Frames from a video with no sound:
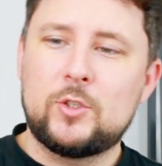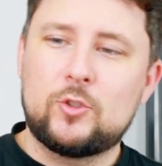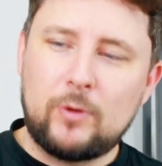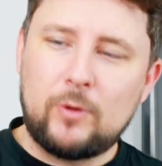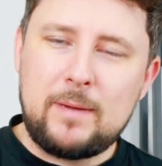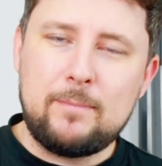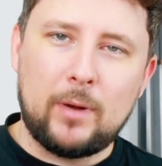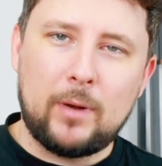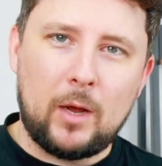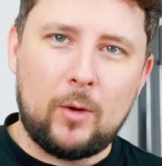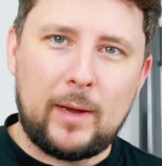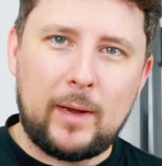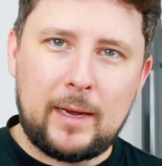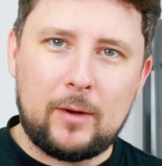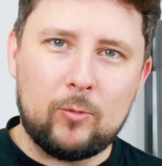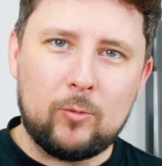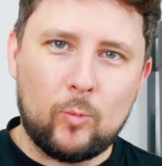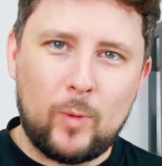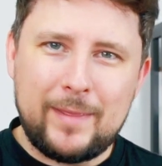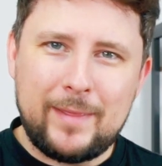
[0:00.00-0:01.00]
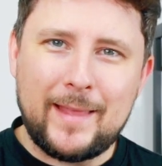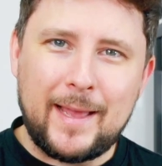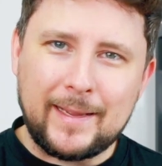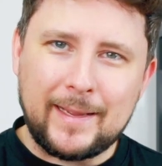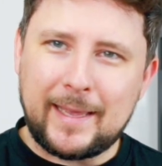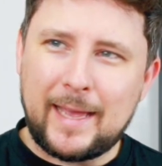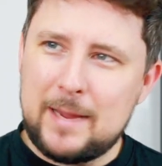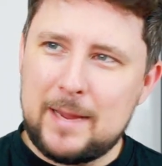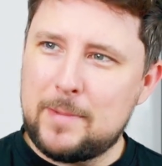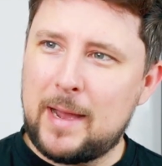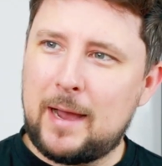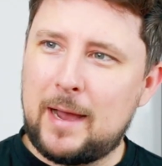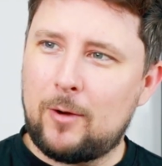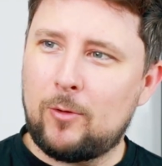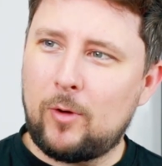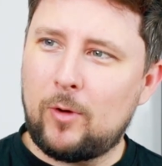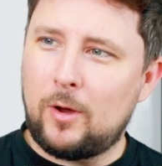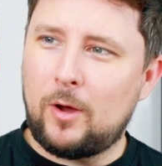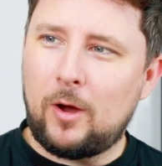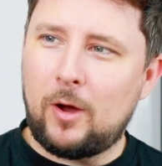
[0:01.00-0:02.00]
Dream Blowout, when that came
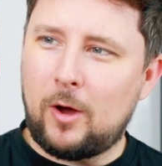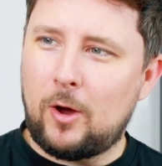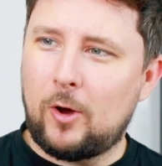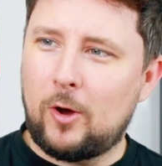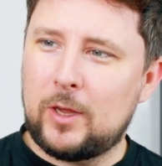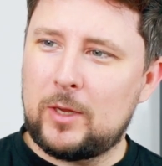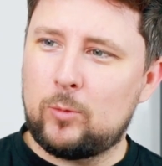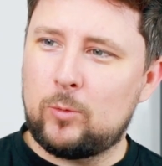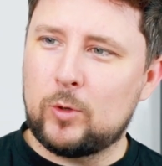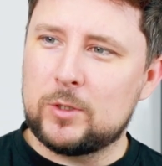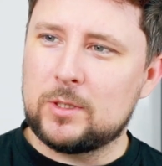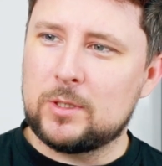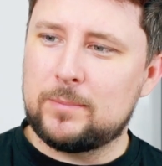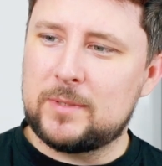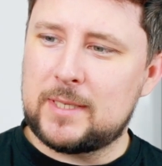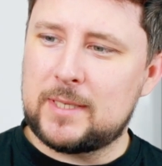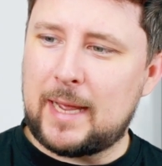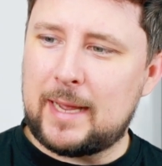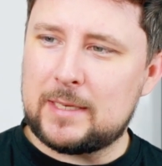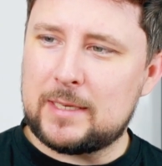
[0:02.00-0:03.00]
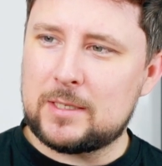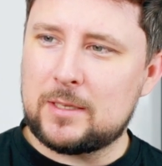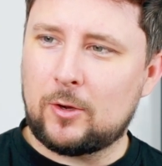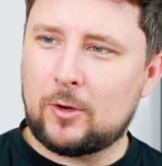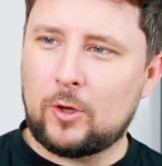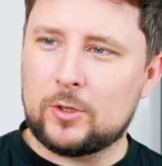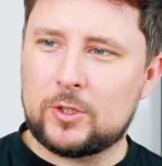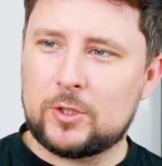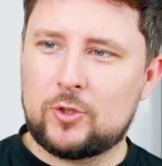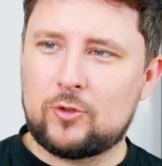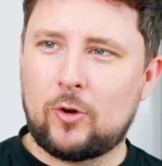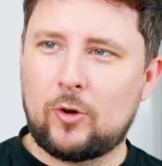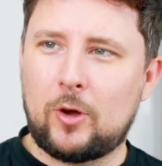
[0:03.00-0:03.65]
out, I was obsessed. I got